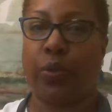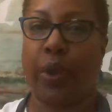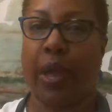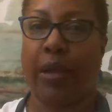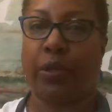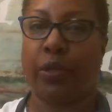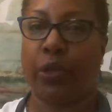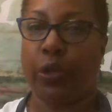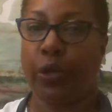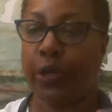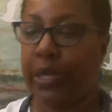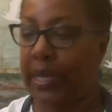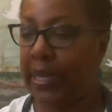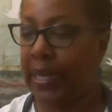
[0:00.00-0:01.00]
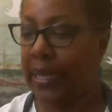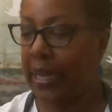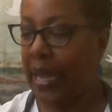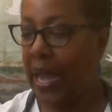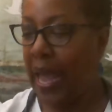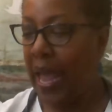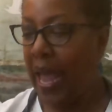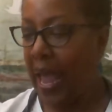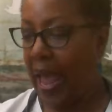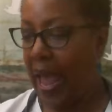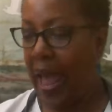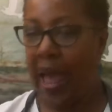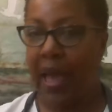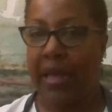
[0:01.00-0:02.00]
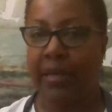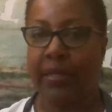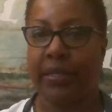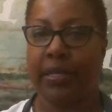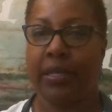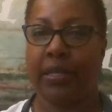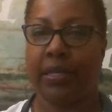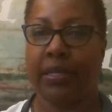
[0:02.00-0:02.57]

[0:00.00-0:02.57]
ground turkey and